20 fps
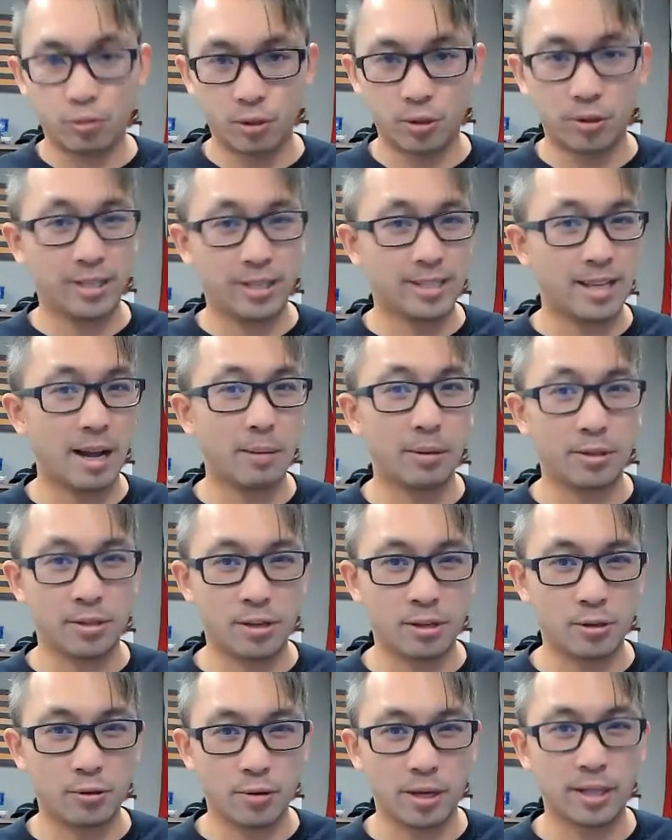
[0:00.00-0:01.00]
to establish
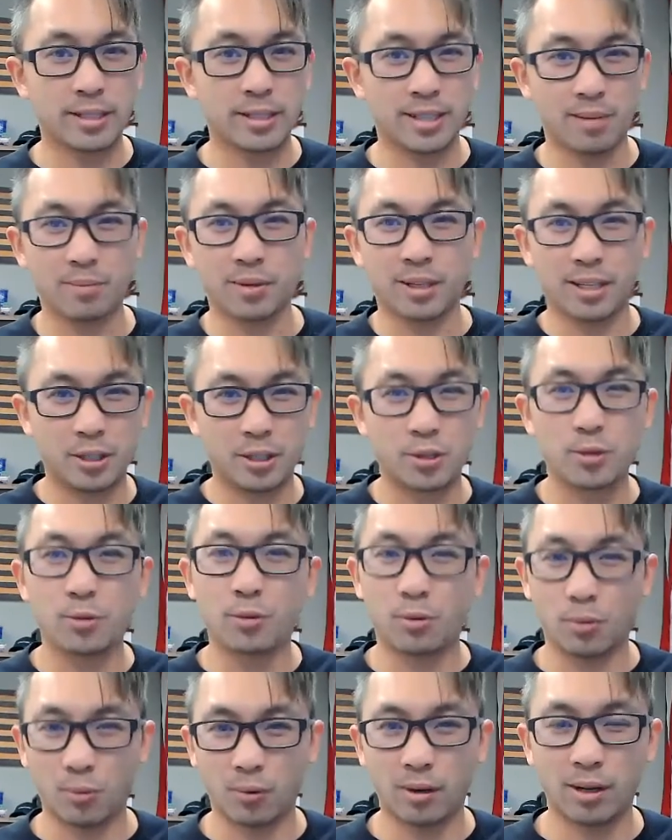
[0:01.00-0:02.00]
a trend. Typically, 2
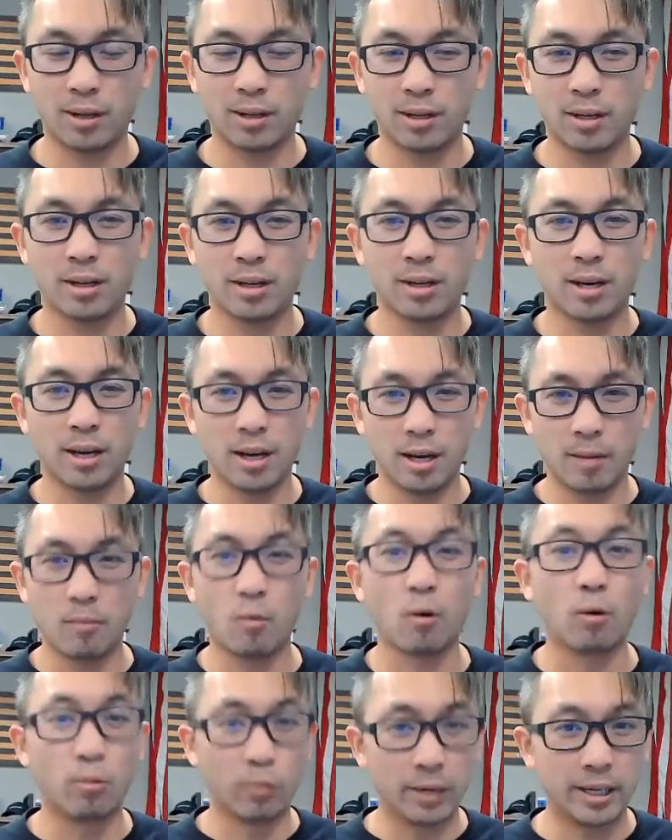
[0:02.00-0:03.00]
or 3
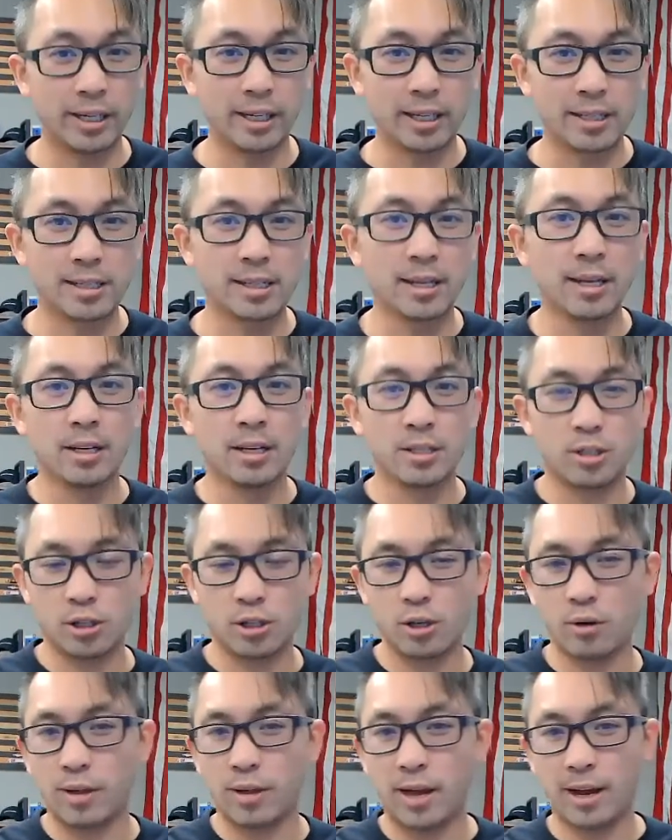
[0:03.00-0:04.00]
more readings to
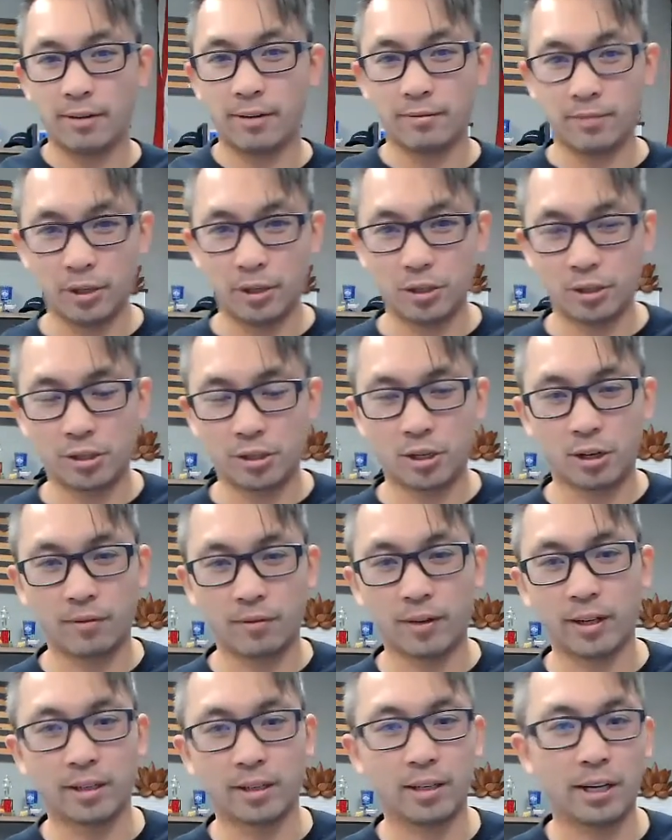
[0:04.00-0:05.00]
show that inflation is
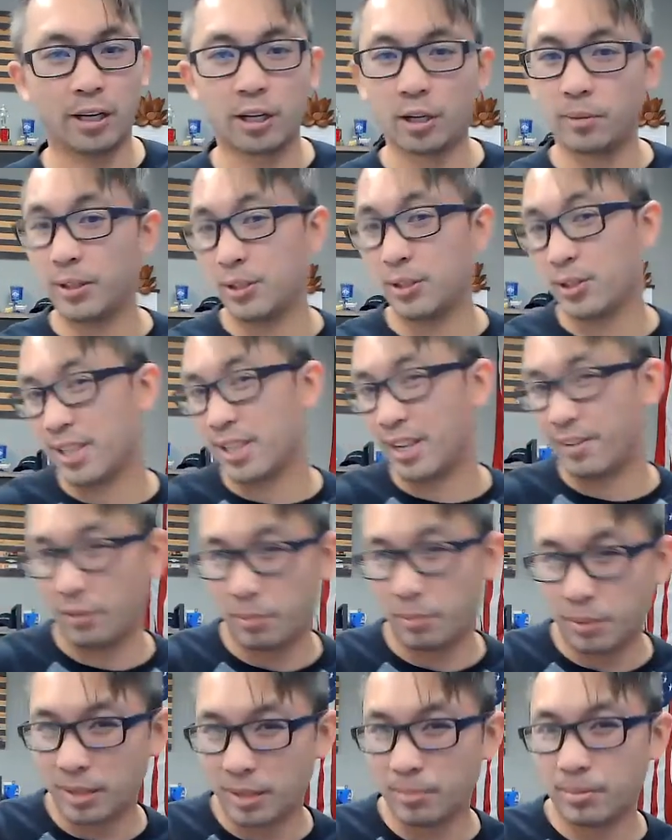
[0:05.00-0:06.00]
curving. It could be just kind of
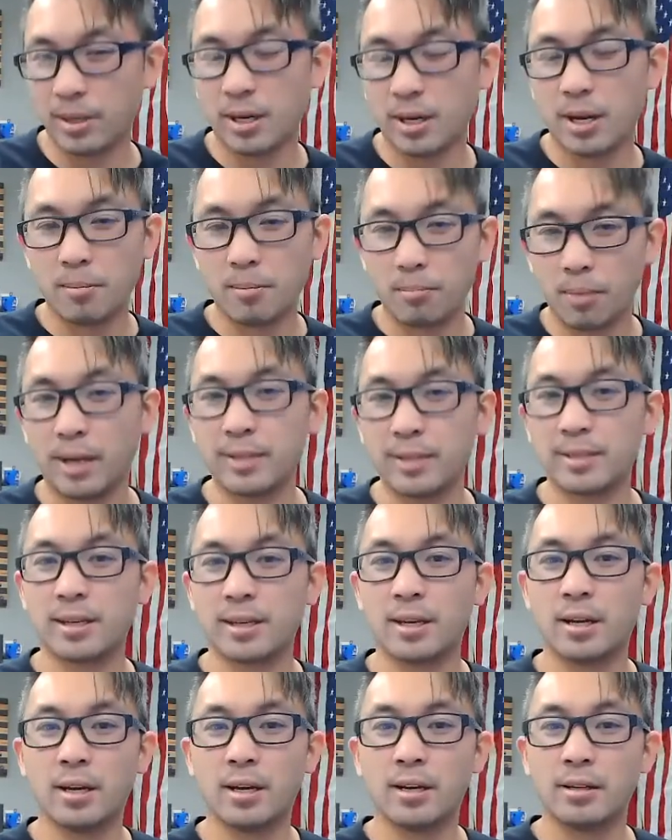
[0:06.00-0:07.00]
a blip, but
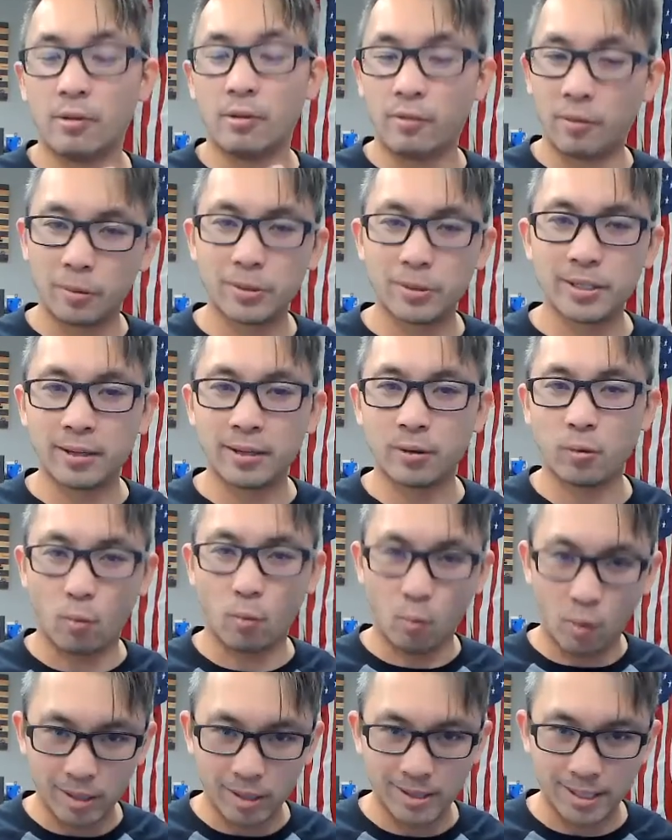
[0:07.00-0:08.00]
November 10th
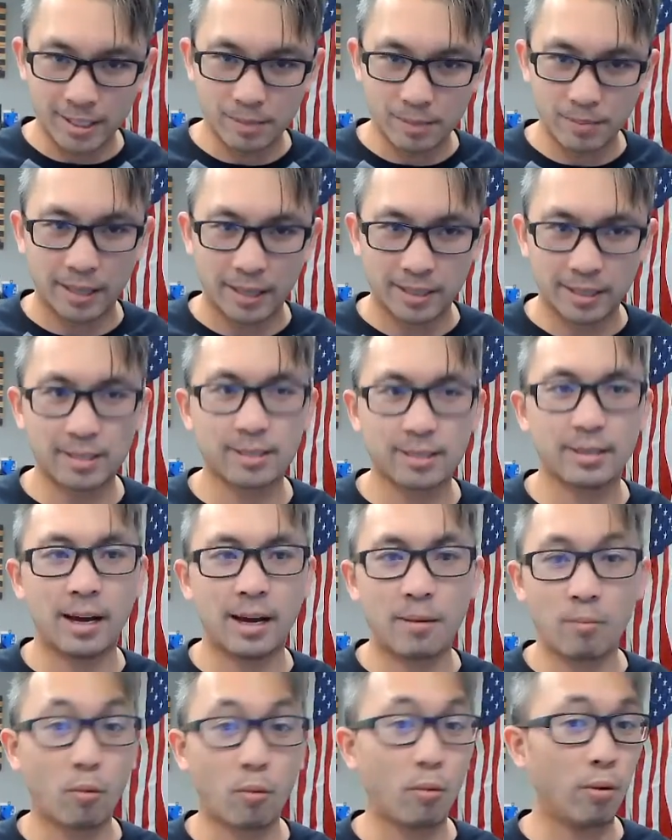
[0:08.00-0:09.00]
was expected,
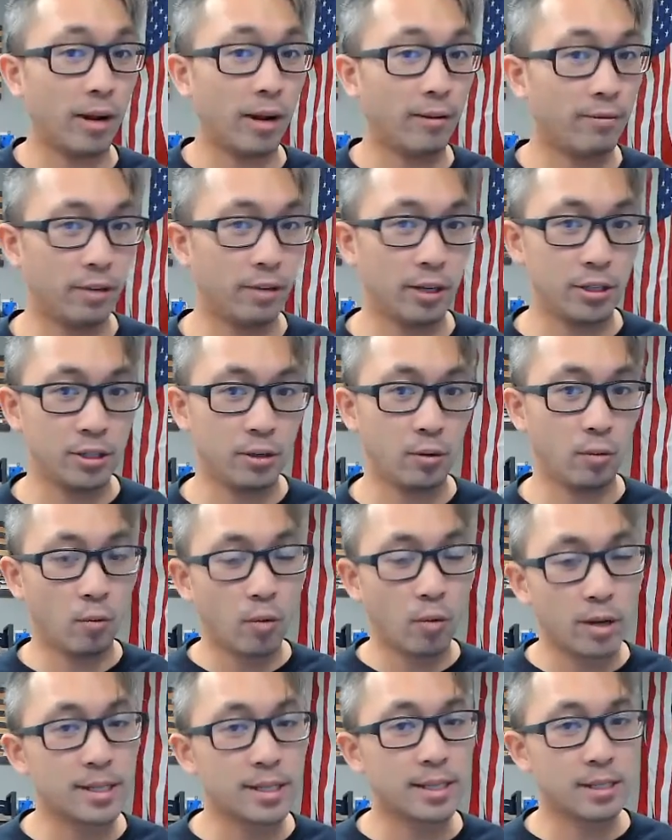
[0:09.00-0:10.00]
that more inflation
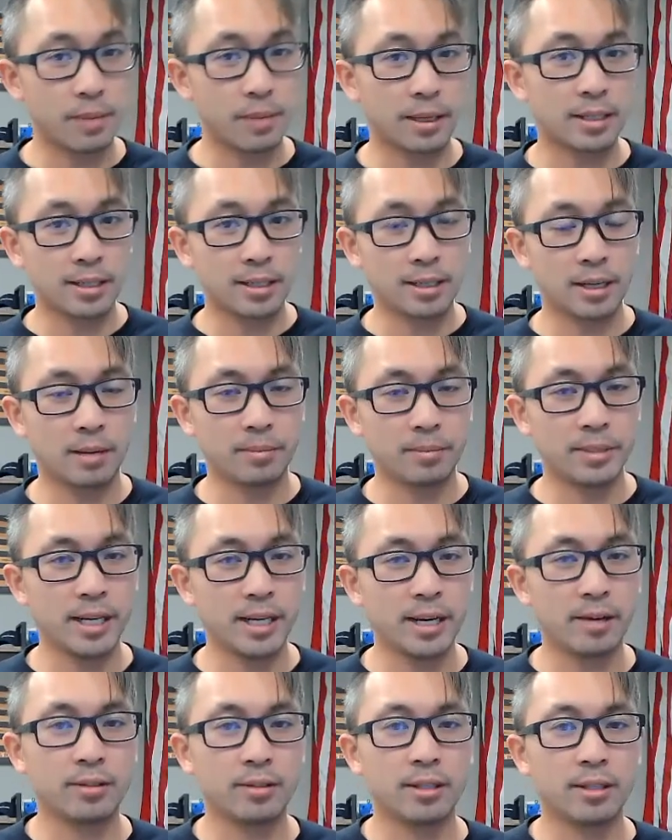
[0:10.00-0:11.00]
was expected to come
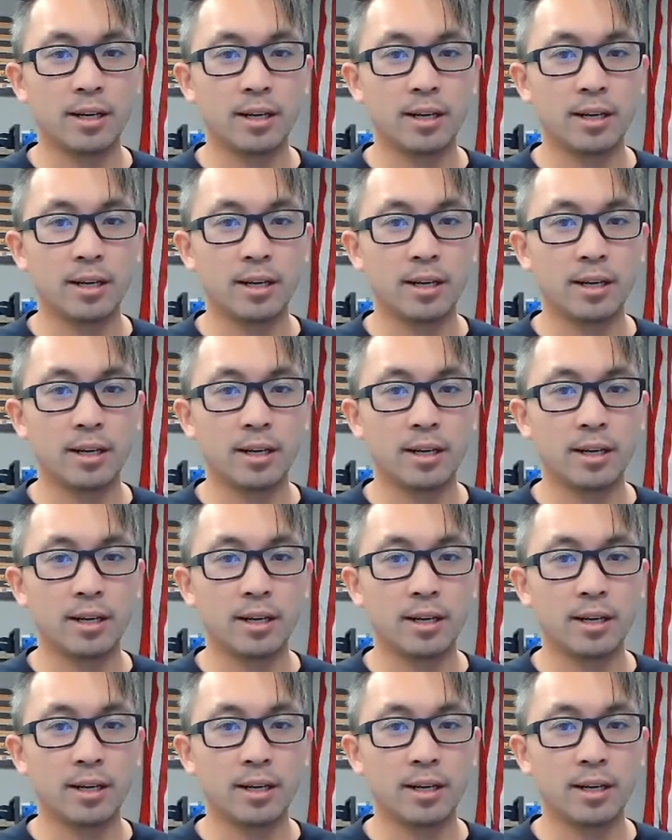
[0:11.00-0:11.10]
down.